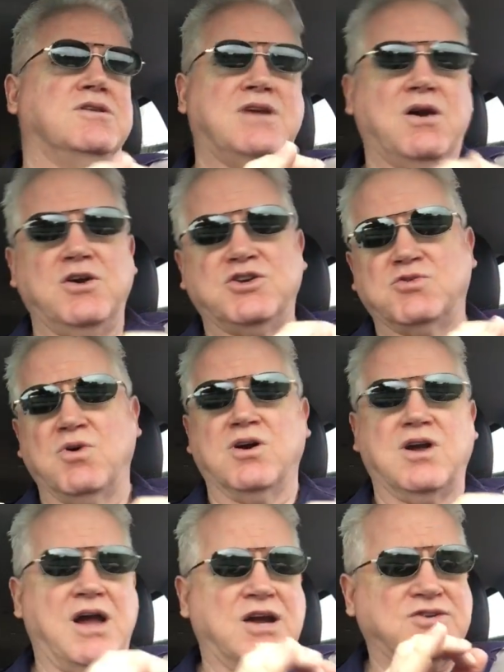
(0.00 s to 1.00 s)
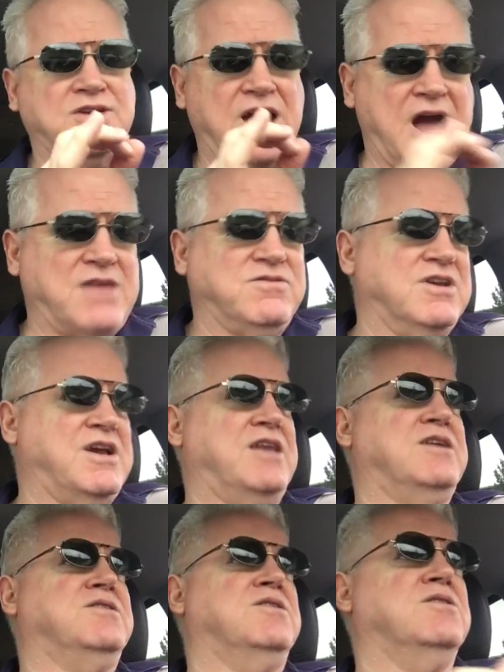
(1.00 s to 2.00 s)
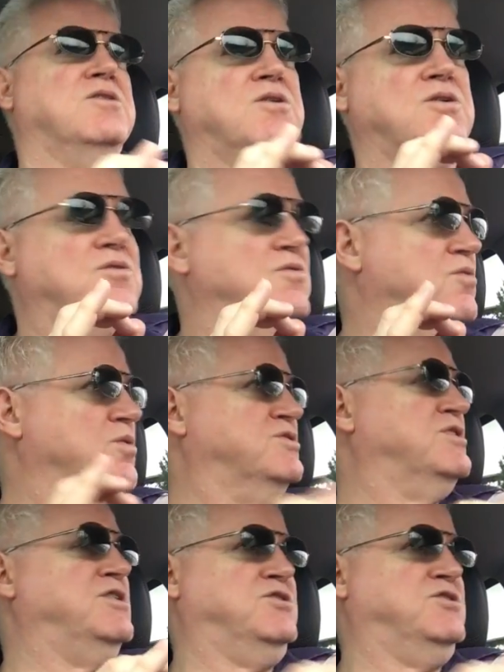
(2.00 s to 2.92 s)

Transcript: Terry Schrunk actually advocated for St.